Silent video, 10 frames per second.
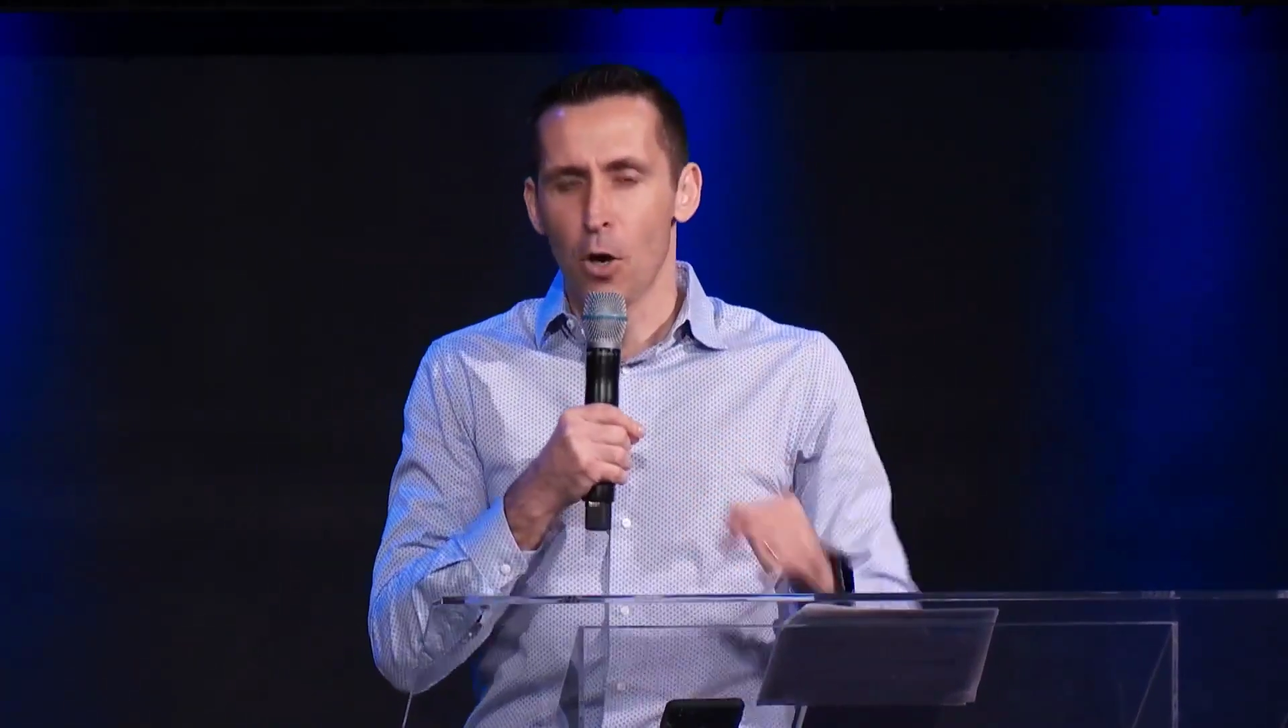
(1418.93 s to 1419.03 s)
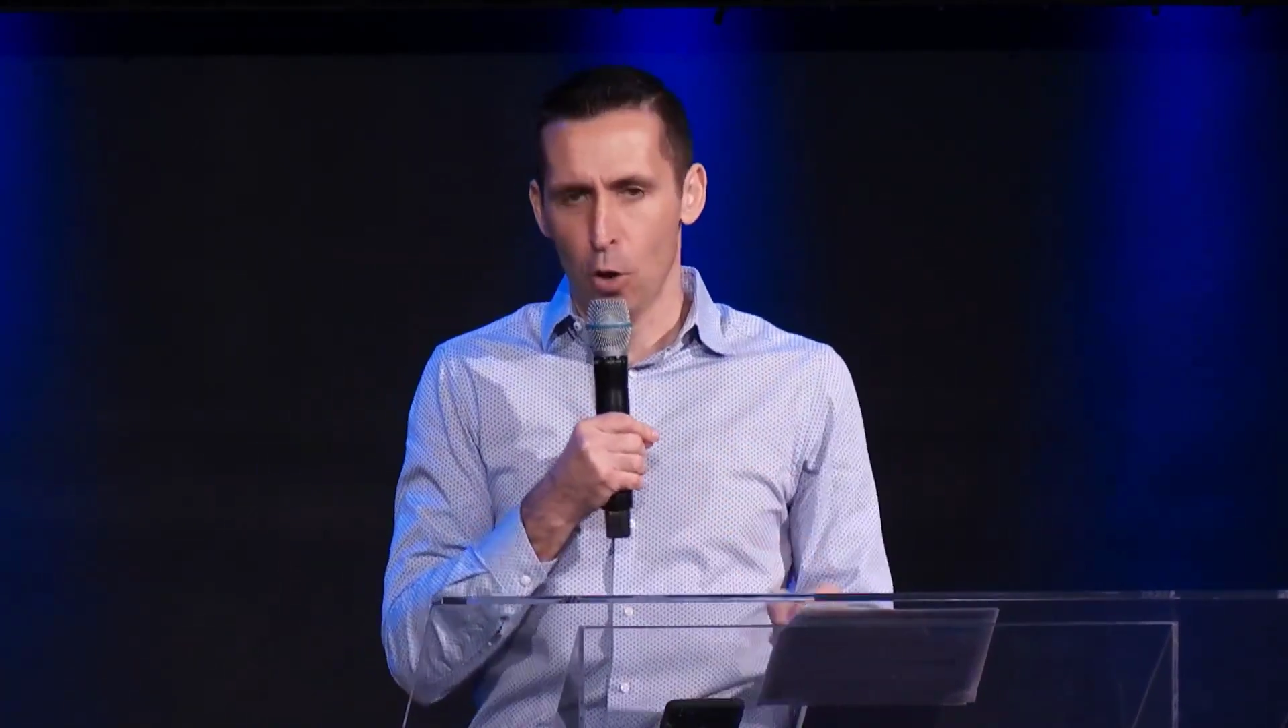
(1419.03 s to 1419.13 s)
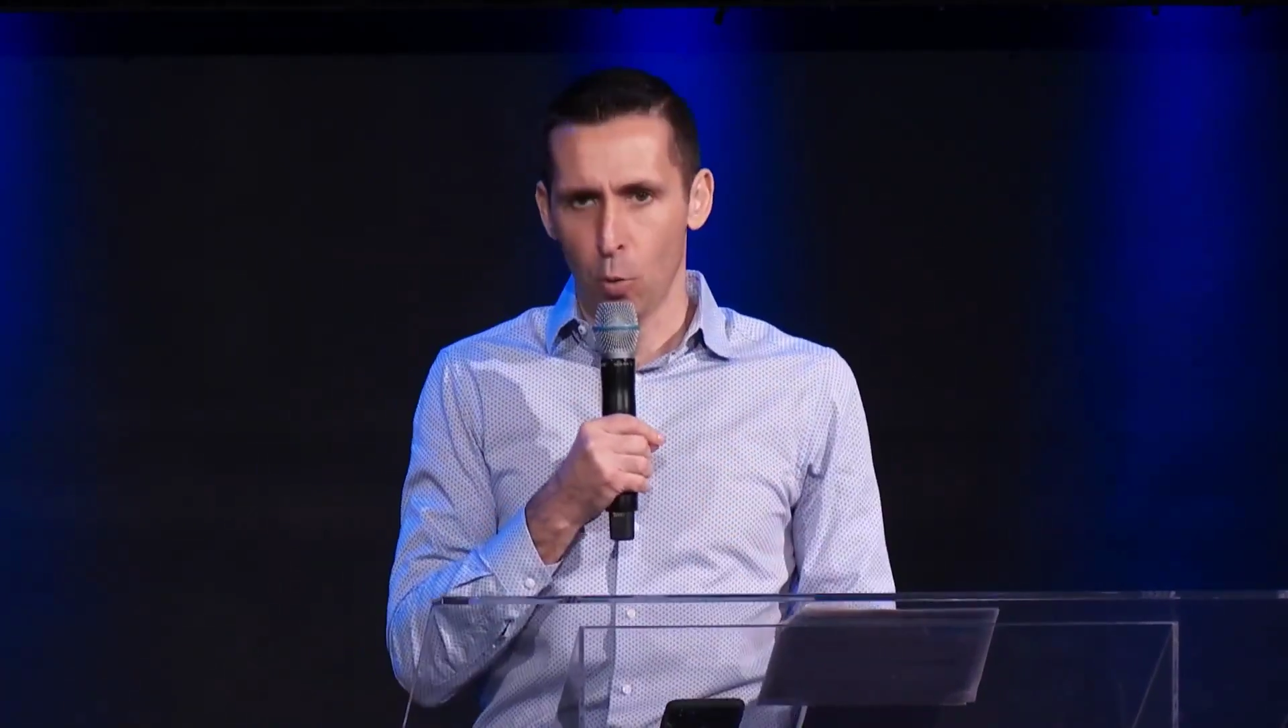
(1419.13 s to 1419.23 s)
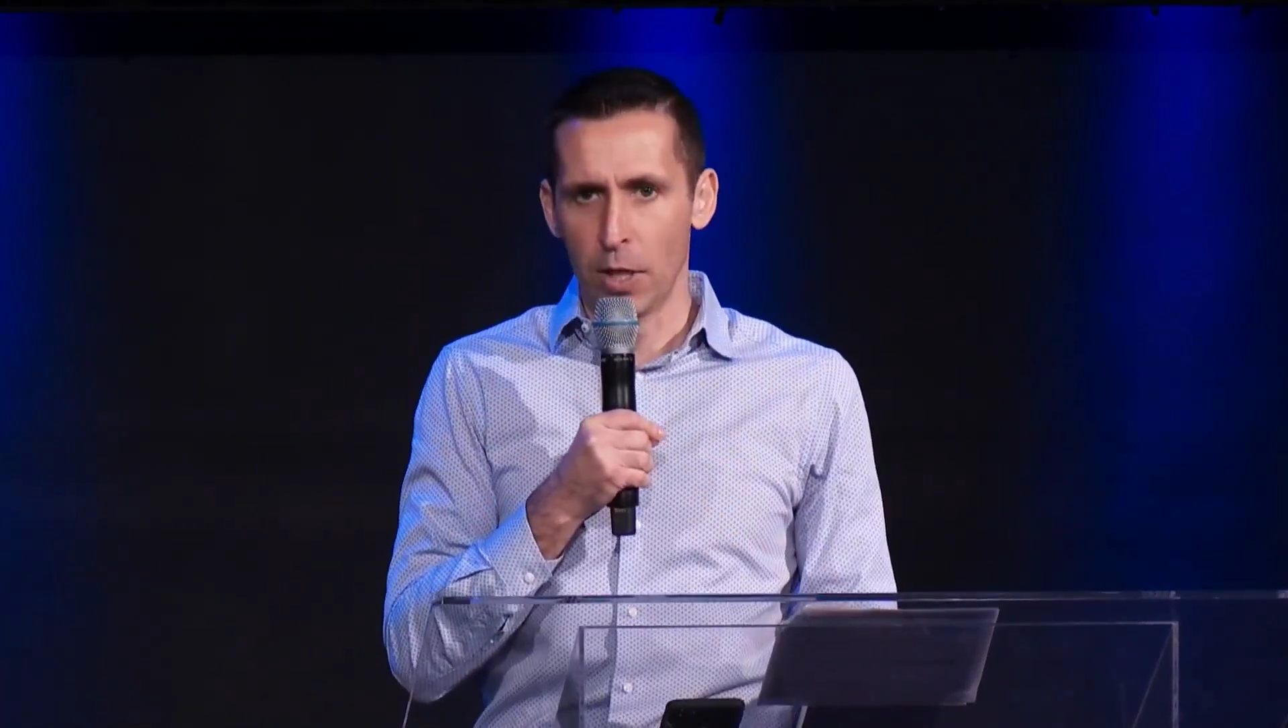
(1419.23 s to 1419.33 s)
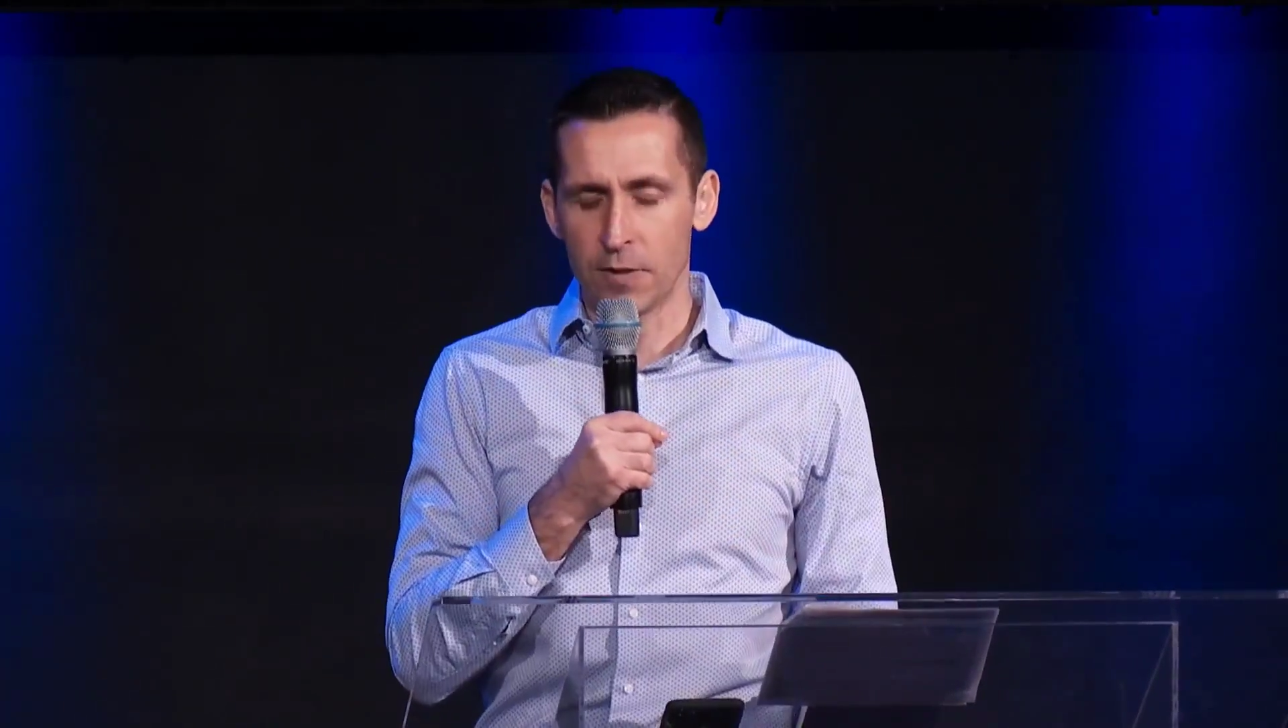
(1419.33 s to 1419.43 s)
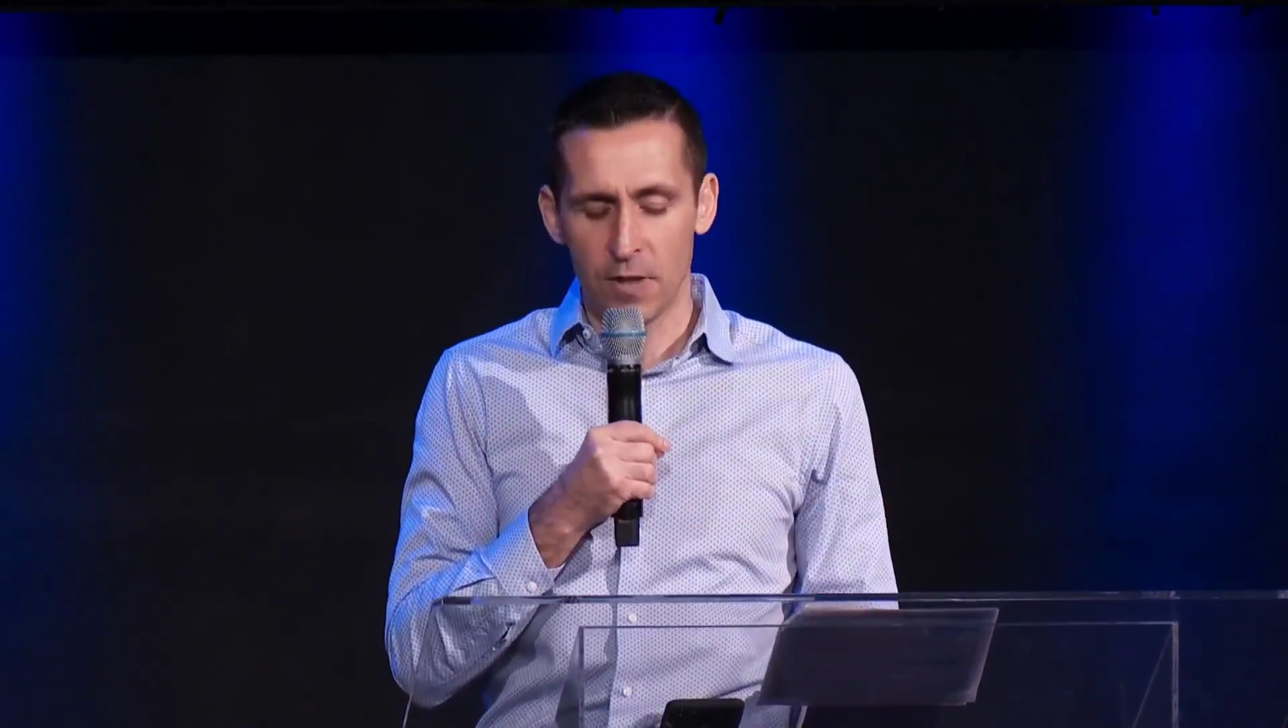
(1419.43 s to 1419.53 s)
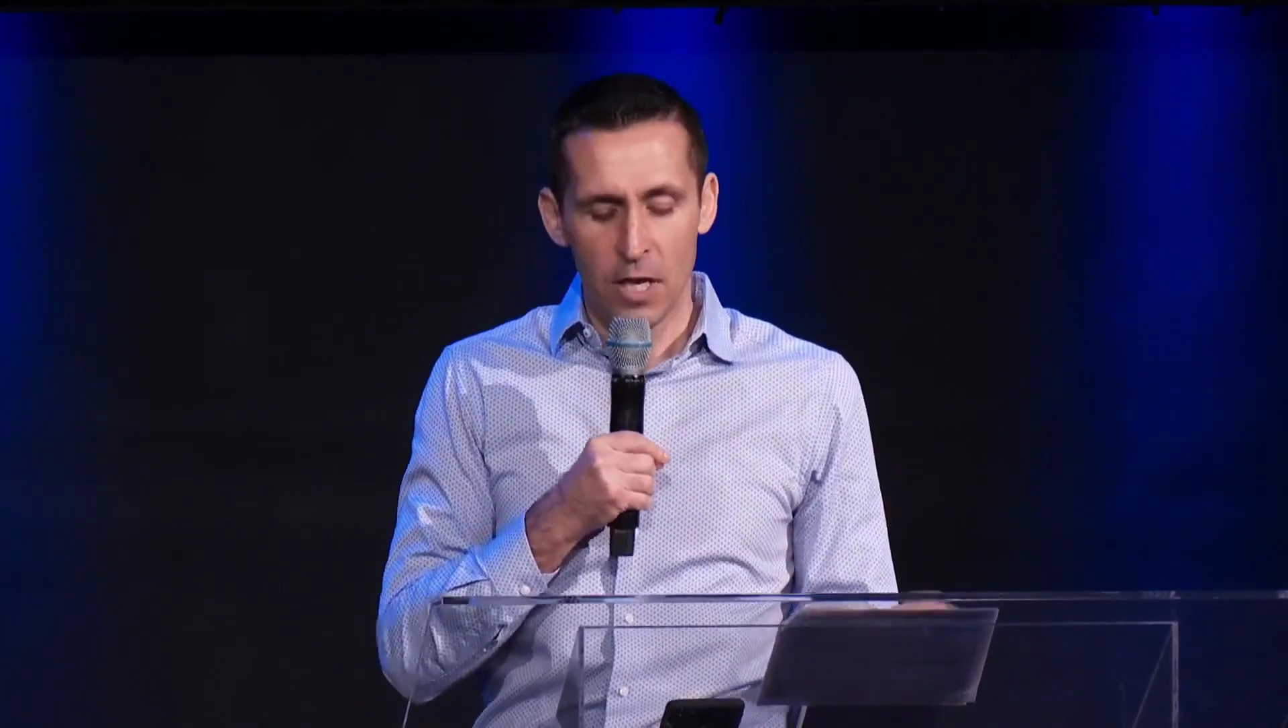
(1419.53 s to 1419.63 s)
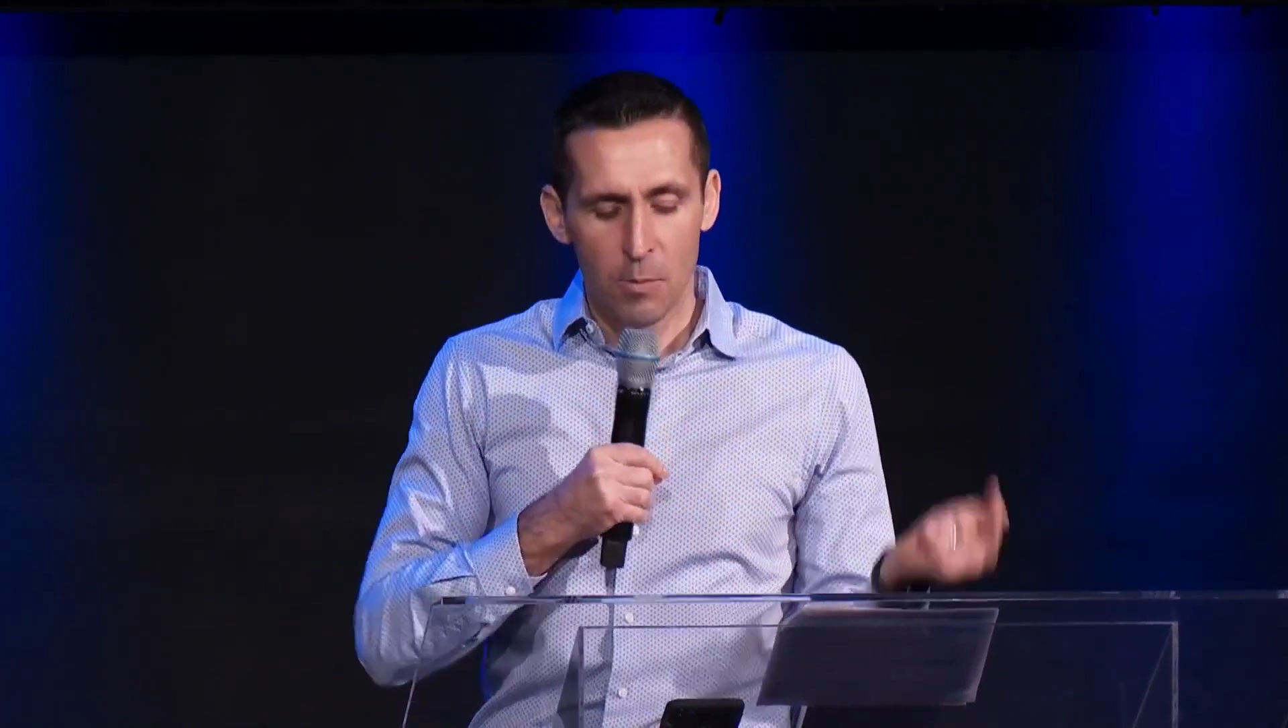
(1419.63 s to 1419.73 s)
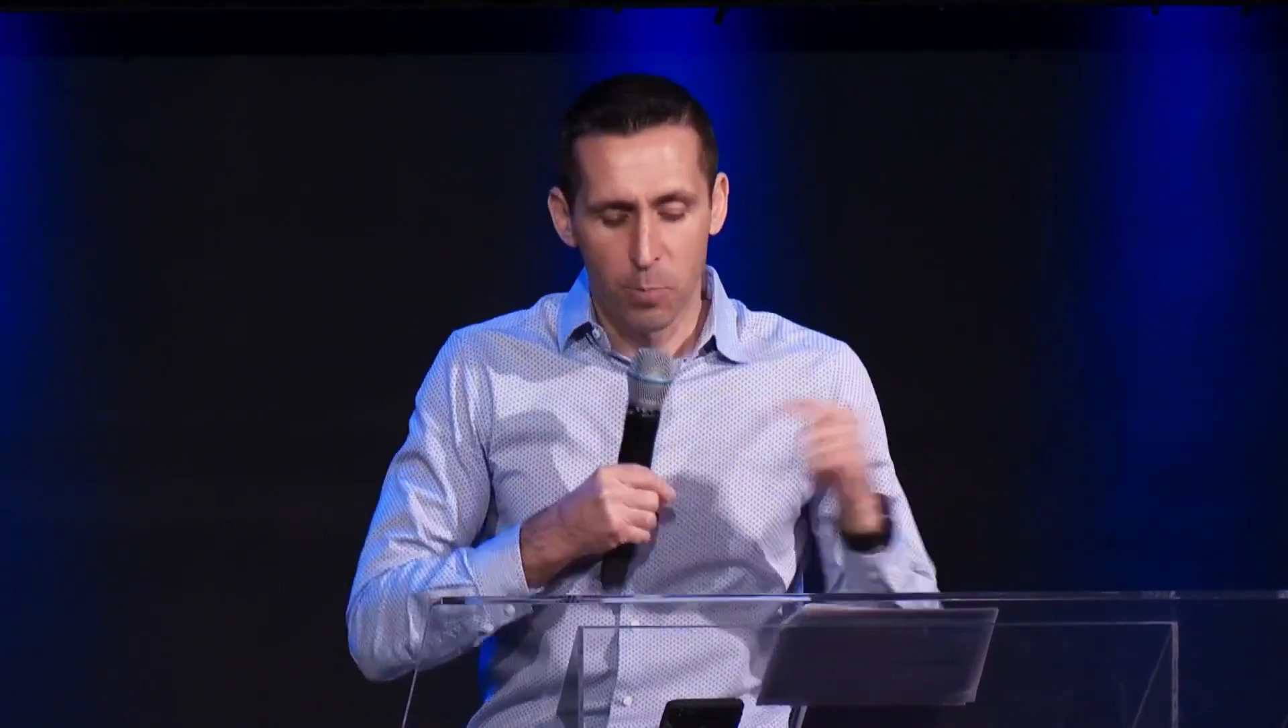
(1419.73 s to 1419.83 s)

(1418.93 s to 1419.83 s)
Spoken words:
always.